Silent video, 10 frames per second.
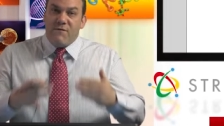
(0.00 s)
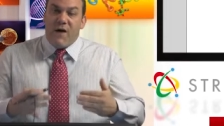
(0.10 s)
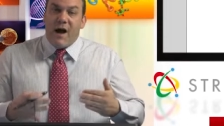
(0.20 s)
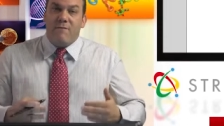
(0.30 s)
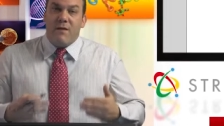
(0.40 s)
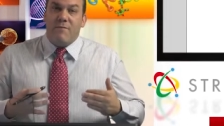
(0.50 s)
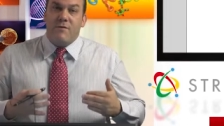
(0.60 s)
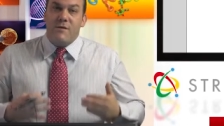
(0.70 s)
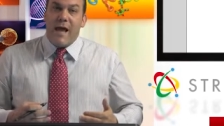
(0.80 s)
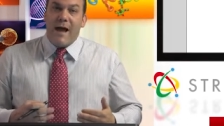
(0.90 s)
five
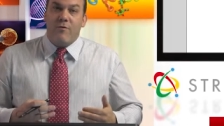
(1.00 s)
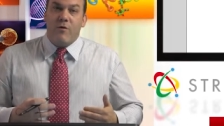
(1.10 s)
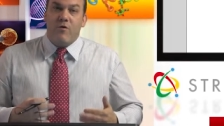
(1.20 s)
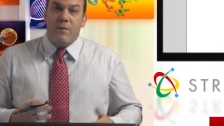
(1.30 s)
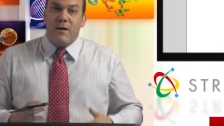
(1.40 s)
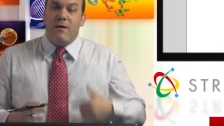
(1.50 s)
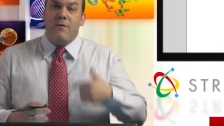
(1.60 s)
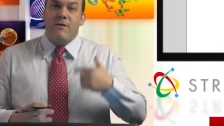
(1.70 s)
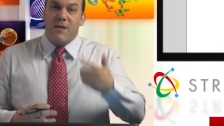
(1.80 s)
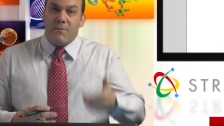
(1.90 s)
levels down, it would be a
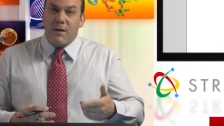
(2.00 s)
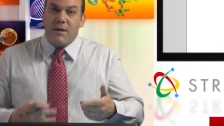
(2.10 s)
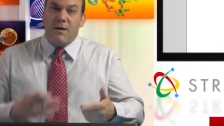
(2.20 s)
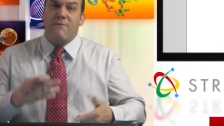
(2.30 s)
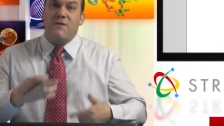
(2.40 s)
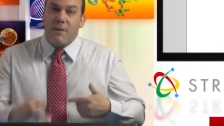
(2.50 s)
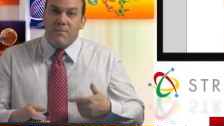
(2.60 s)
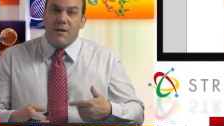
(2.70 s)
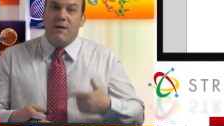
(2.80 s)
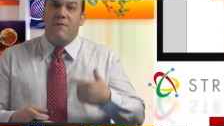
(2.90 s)
something of
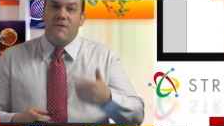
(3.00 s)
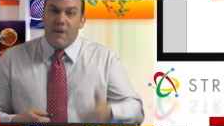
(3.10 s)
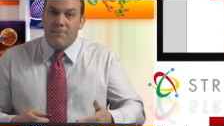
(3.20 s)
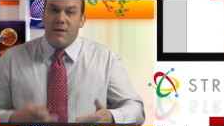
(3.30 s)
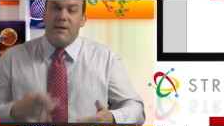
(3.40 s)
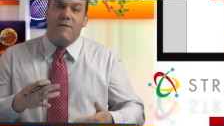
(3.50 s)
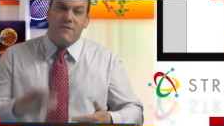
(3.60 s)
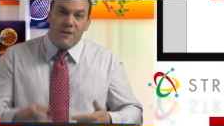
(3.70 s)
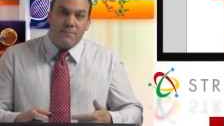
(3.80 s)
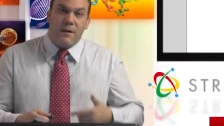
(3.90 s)
something of something of
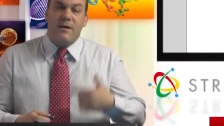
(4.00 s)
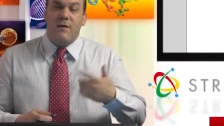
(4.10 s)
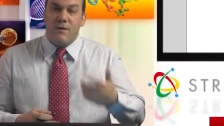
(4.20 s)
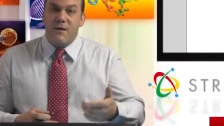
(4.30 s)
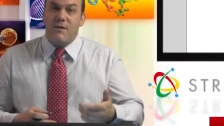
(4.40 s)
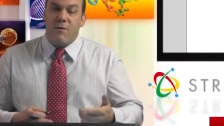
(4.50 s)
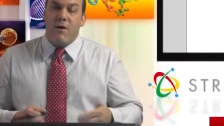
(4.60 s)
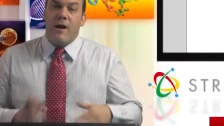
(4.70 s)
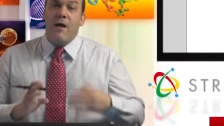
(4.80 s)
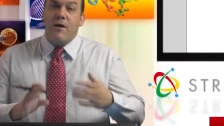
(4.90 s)
something and, and so
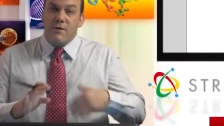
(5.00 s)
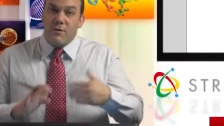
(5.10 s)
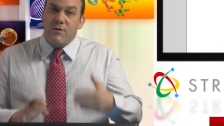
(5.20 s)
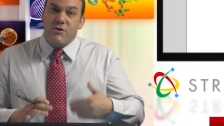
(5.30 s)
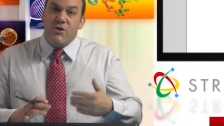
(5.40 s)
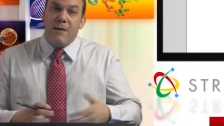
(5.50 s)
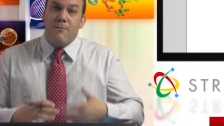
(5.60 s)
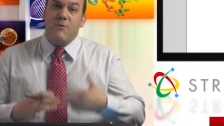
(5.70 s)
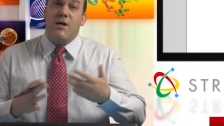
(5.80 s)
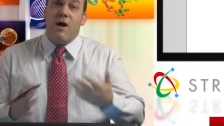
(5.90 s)
on. So you just
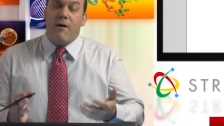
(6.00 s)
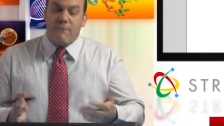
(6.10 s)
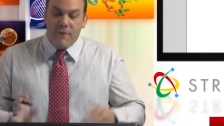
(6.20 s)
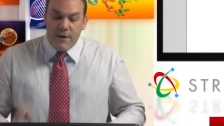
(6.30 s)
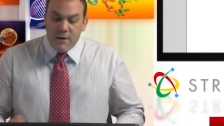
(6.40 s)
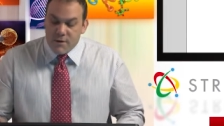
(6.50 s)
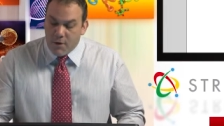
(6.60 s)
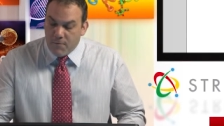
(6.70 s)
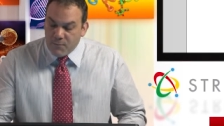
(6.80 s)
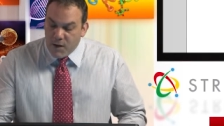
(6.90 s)
keep using of.
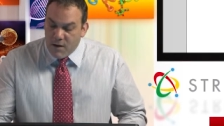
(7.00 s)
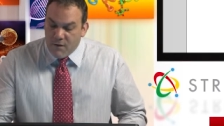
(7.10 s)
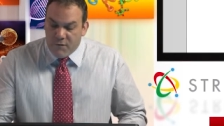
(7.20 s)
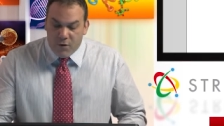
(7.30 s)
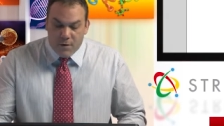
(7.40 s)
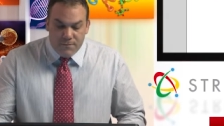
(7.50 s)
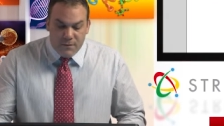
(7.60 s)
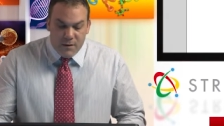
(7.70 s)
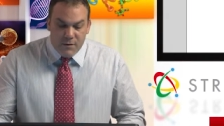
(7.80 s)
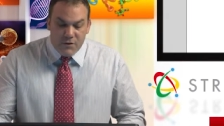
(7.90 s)
So for
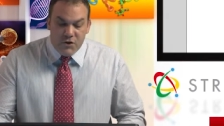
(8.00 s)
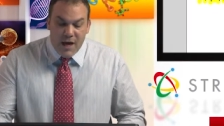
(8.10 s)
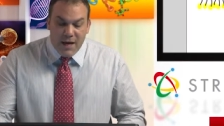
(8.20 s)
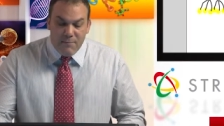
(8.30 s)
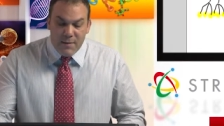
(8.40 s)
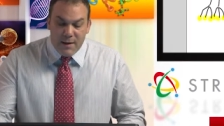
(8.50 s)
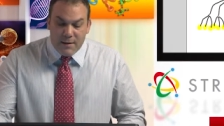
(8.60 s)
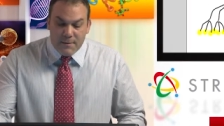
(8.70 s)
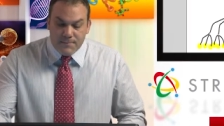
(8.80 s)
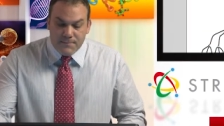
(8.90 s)
JB,